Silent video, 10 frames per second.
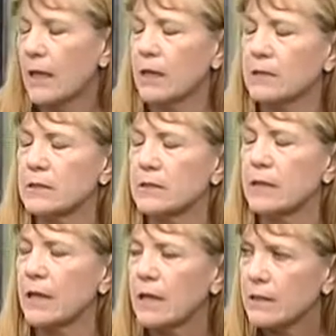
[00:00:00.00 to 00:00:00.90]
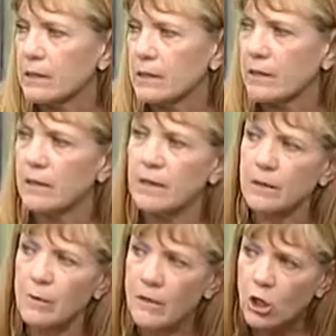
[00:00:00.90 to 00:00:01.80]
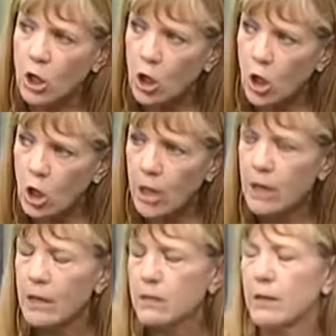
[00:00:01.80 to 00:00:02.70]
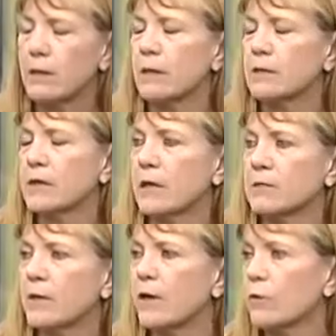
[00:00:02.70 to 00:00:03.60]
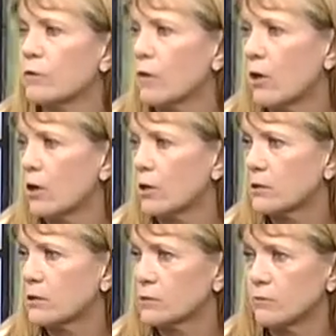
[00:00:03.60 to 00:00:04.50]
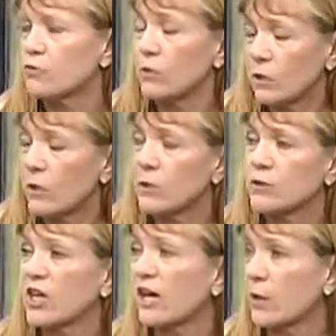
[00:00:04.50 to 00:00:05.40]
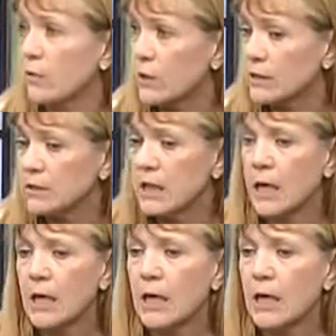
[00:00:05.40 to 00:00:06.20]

And it's at night, and they can get hit by a car. They can get attacked by other dogs, you know, stray dogs, coyotes.